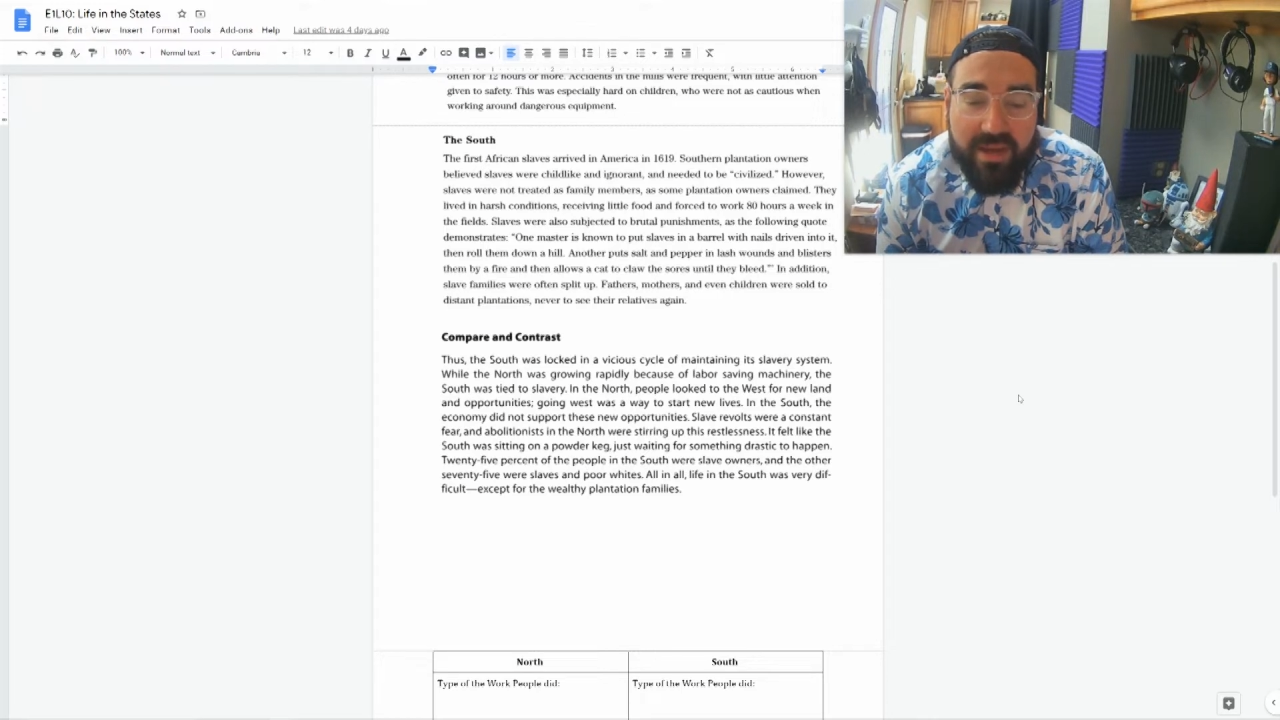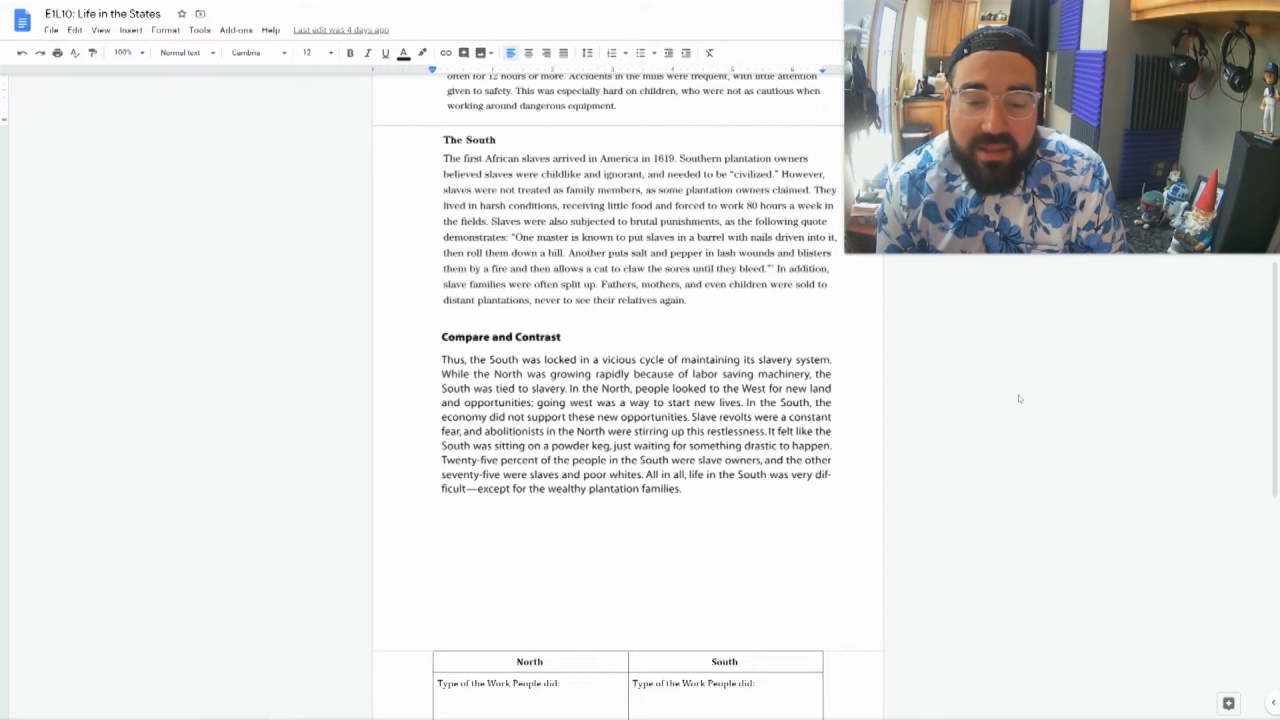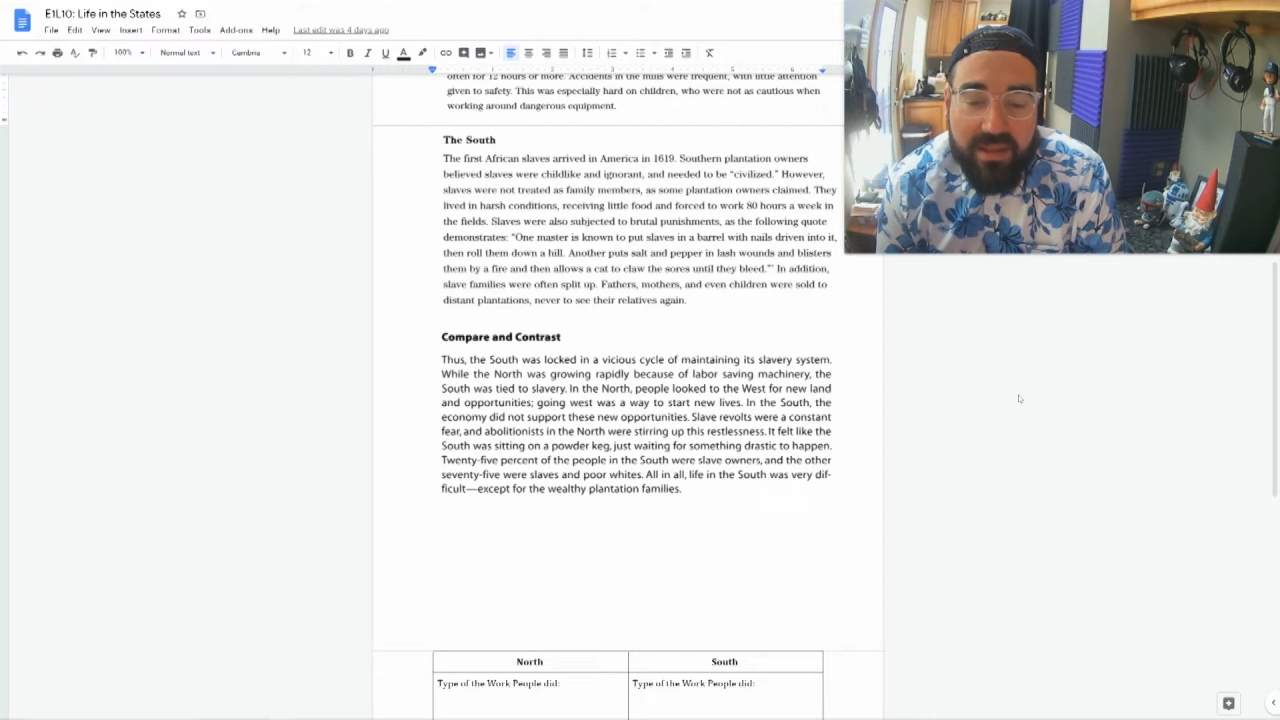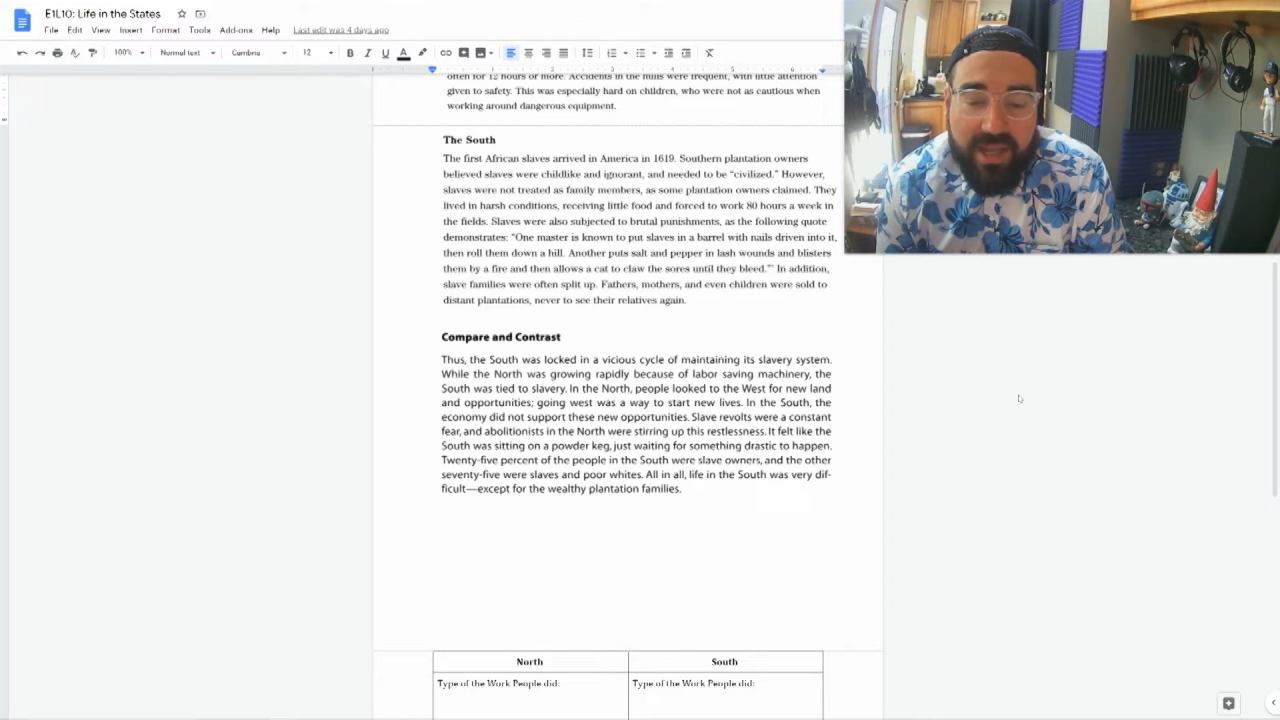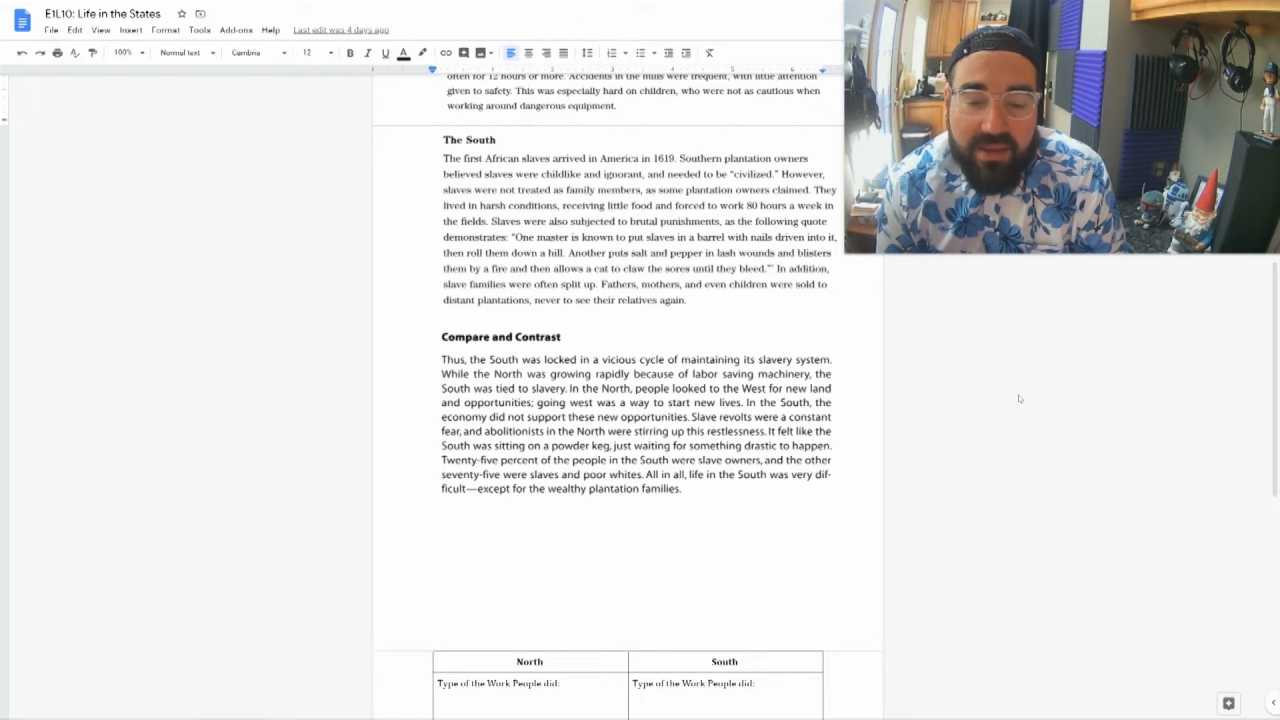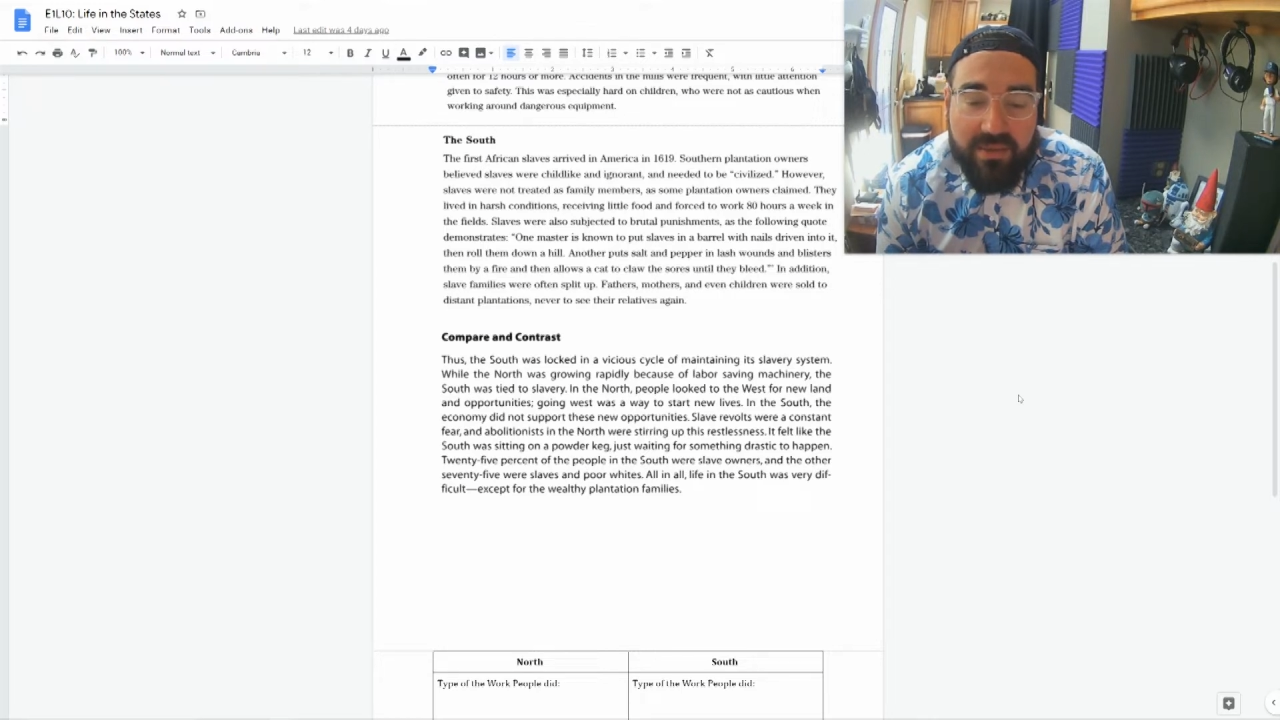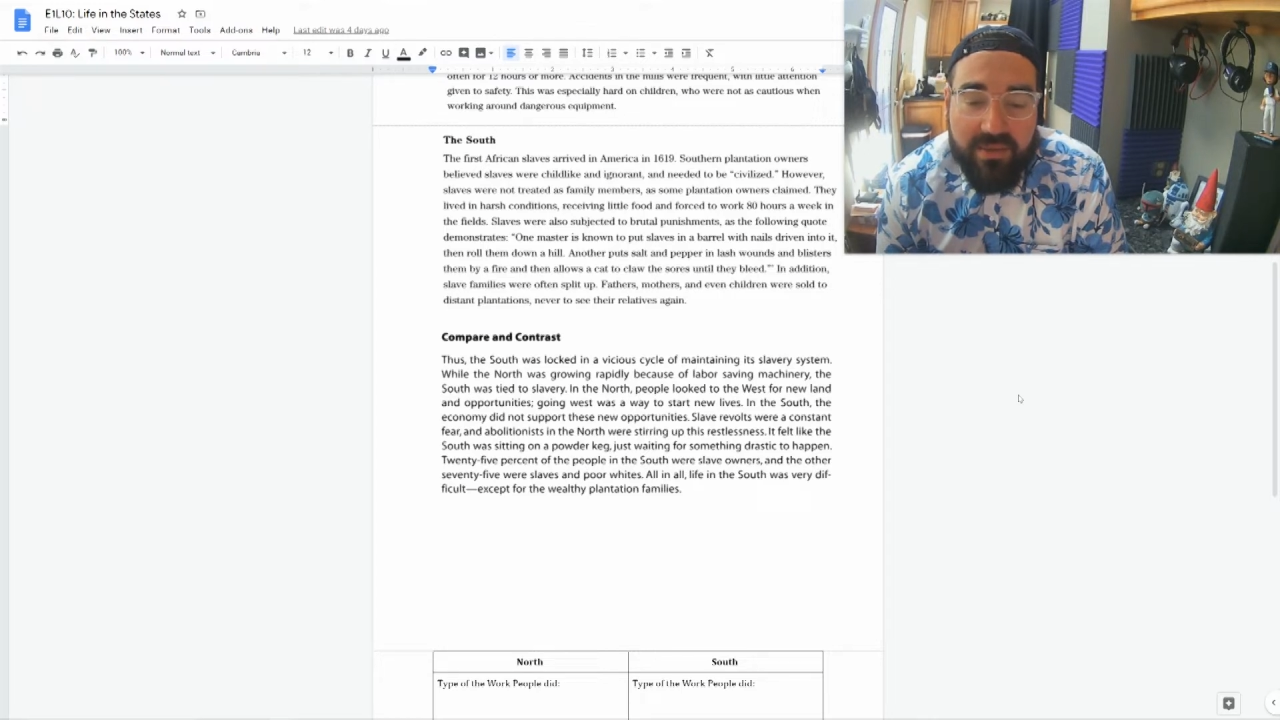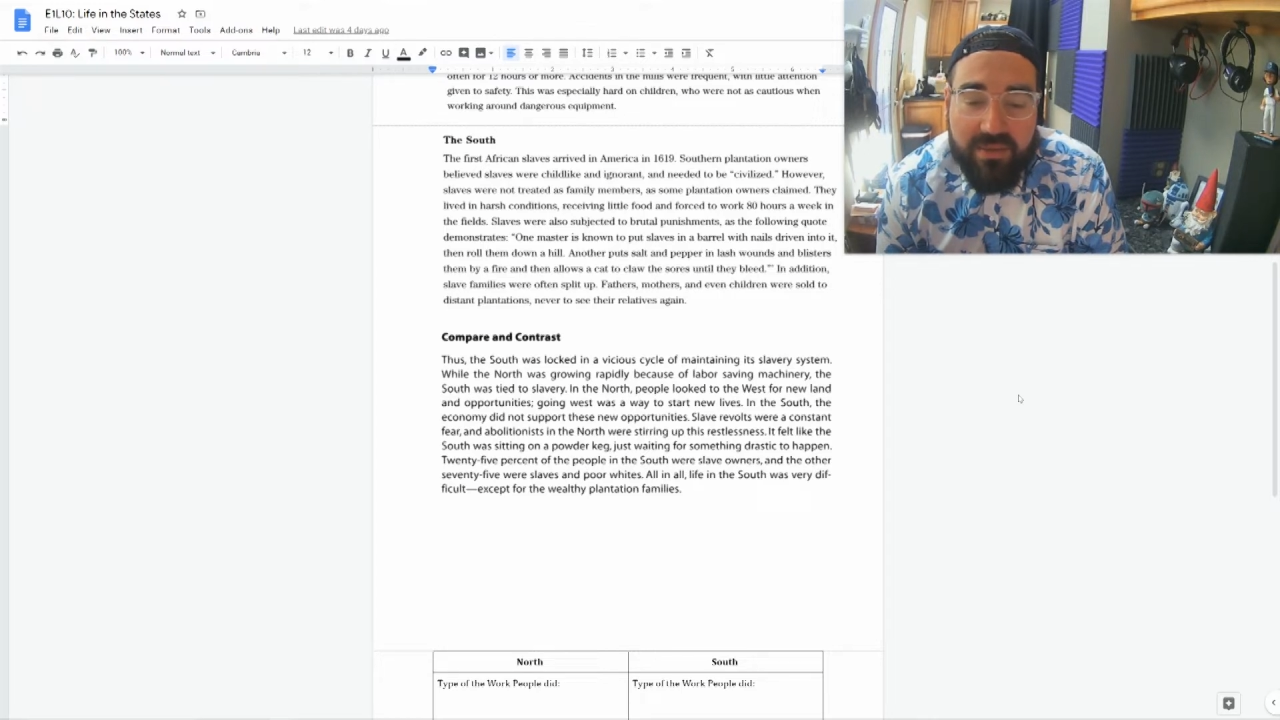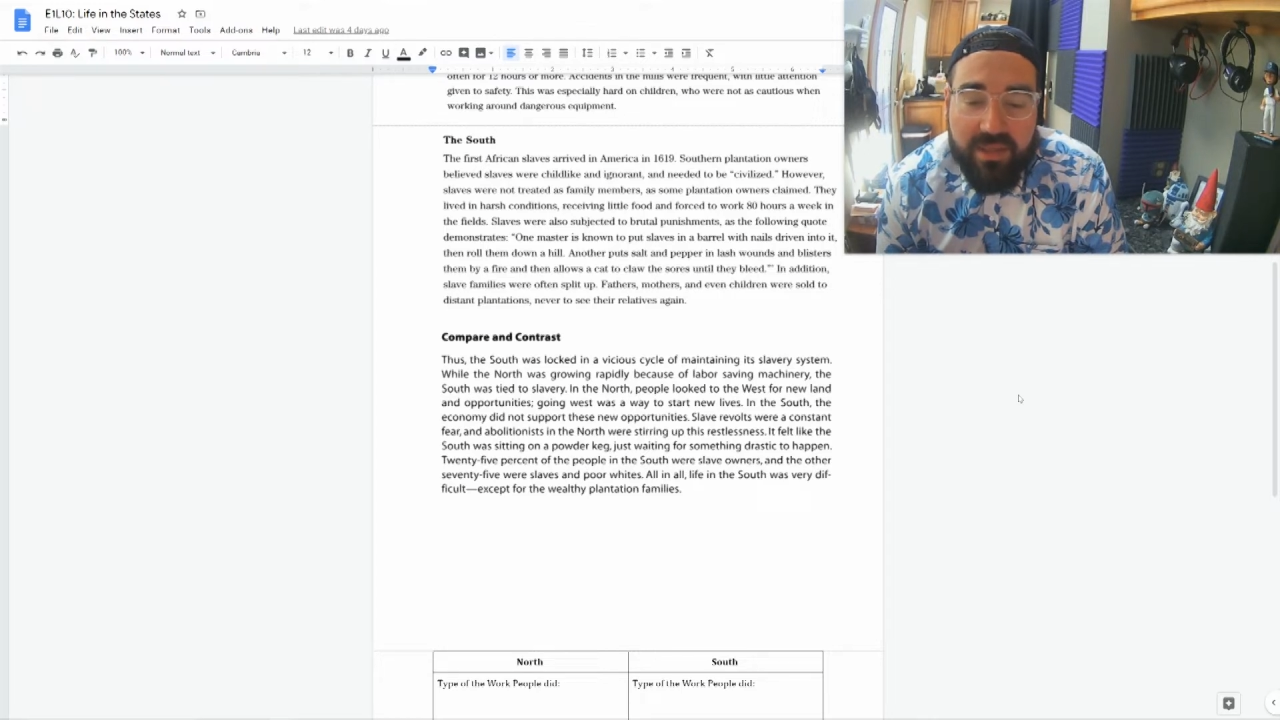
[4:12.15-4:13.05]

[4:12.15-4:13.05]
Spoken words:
allows